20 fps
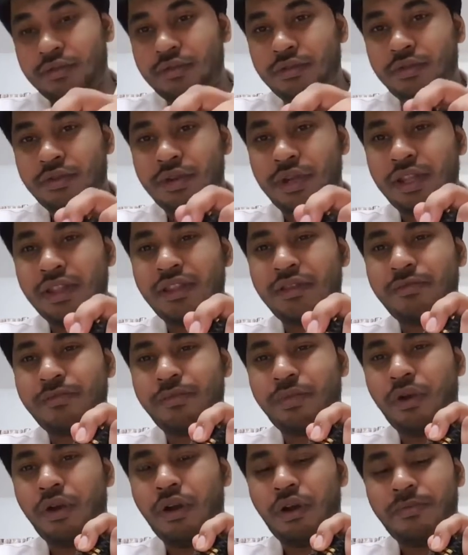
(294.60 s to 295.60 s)
It doesn't
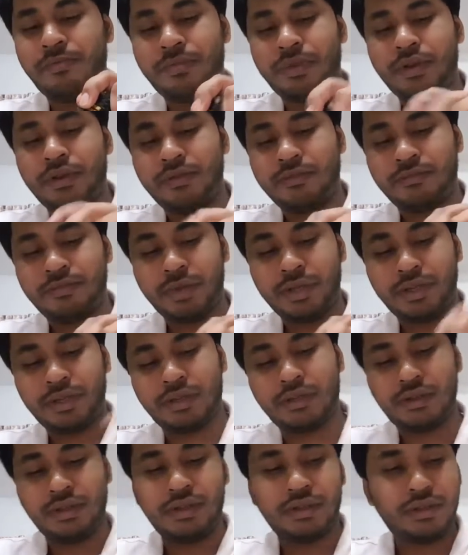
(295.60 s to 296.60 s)
pop, but
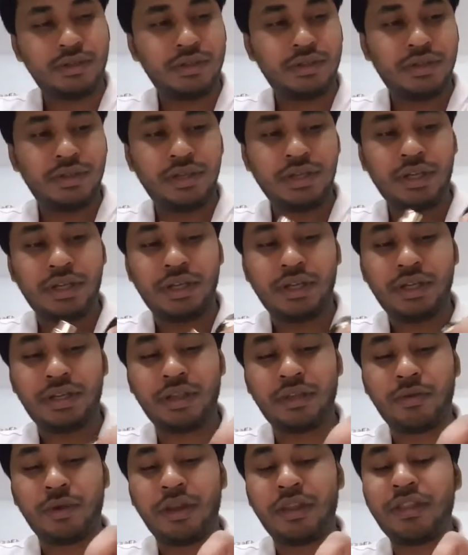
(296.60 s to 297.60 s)
yeah, it's
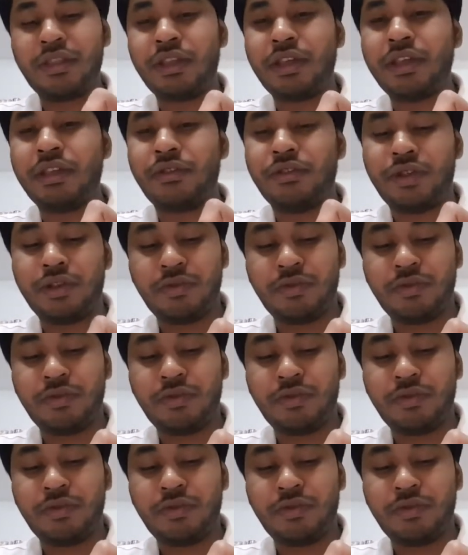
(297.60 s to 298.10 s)
quite secured.